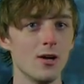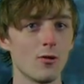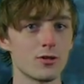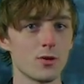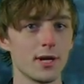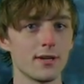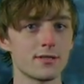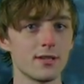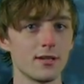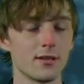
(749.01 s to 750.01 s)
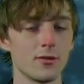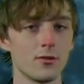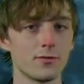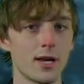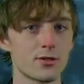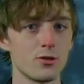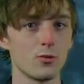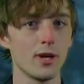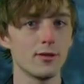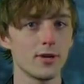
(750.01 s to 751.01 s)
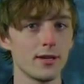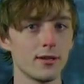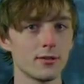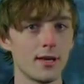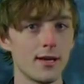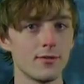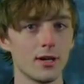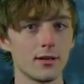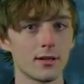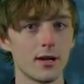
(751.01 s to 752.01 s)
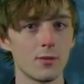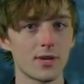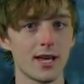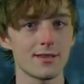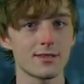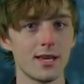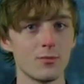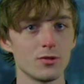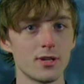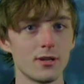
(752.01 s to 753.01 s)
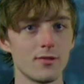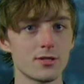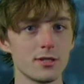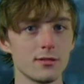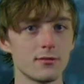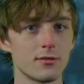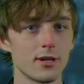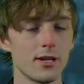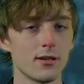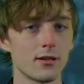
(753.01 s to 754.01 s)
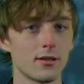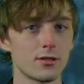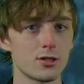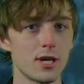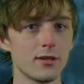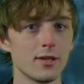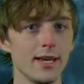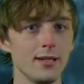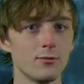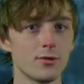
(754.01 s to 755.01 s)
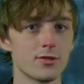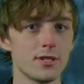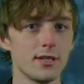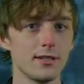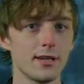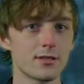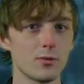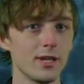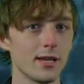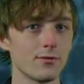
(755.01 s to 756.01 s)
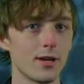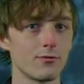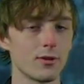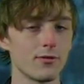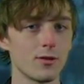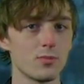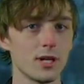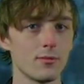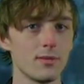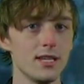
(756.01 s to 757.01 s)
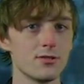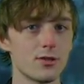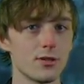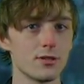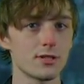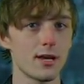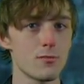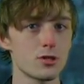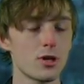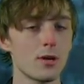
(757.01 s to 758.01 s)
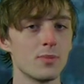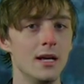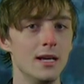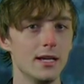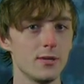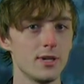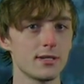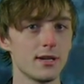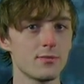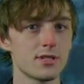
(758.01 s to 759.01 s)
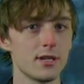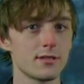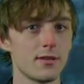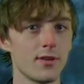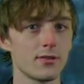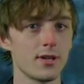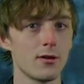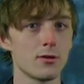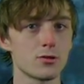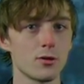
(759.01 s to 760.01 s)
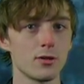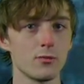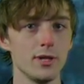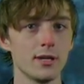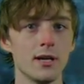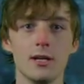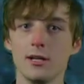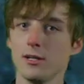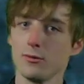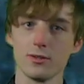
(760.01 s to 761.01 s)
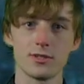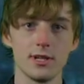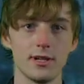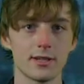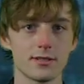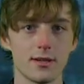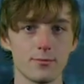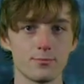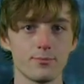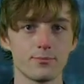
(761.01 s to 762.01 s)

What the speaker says: or join us the good old-fashioned way right here live on Comcast cable television or here on Channel 8. We'll see you next week at 5:45 p.m. Eastern Time sharp. In the meantime, stay safe out there, enjoy the week. We'll see you next time.